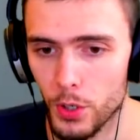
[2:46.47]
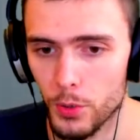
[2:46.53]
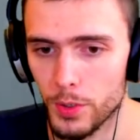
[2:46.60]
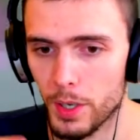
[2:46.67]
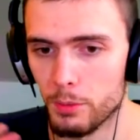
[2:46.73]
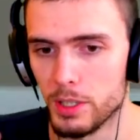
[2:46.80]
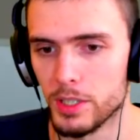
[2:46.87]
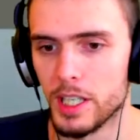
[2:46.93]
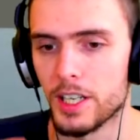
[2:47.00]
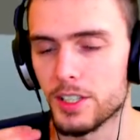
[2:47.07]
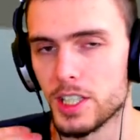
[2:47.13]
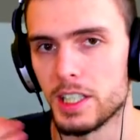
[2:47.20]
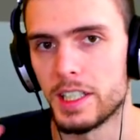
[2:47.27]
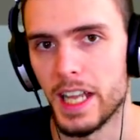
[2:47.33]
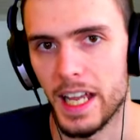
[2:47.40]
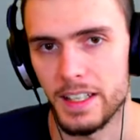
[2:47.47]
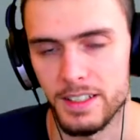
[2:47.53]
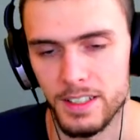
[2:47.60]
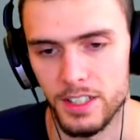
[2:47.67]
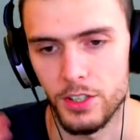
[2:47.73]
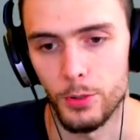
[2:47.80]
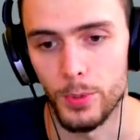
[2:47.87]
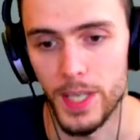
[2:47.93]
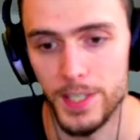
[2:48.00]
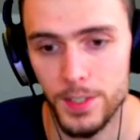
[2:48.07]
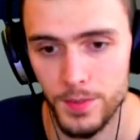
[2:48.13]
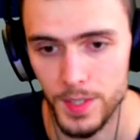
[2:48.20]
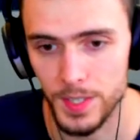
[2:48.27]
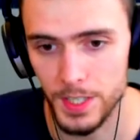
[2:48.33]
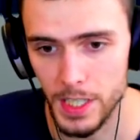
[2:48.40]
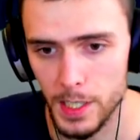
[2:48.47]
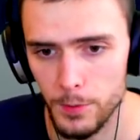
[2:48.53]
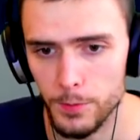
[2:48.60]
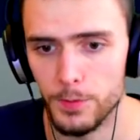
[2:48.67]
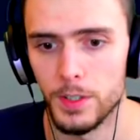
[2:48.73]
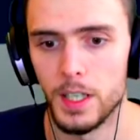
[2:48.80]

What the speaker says: that we could actually test the rest of the stuff.